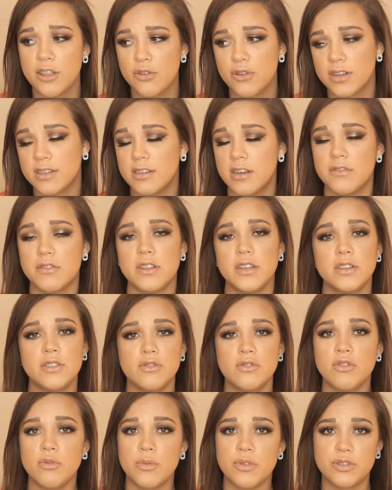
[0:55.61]
you could definitely
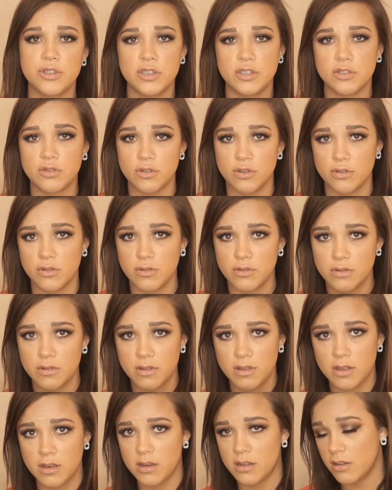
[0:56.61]
do it with just
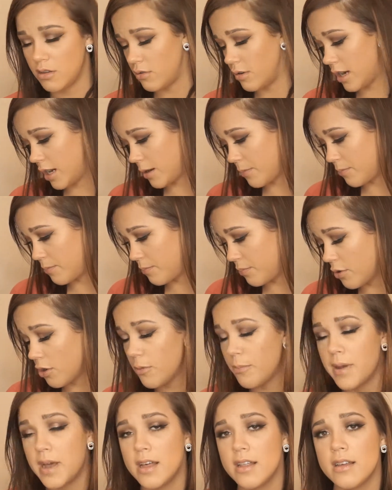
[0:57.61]
the Lorac
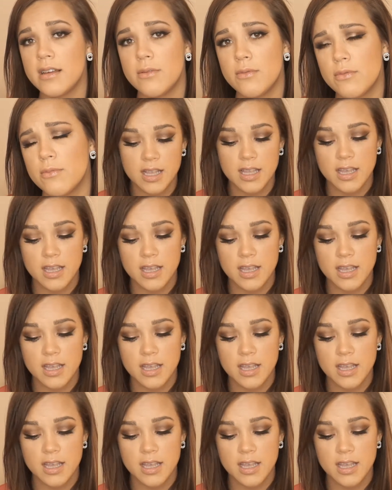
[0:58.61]
Pro Palette,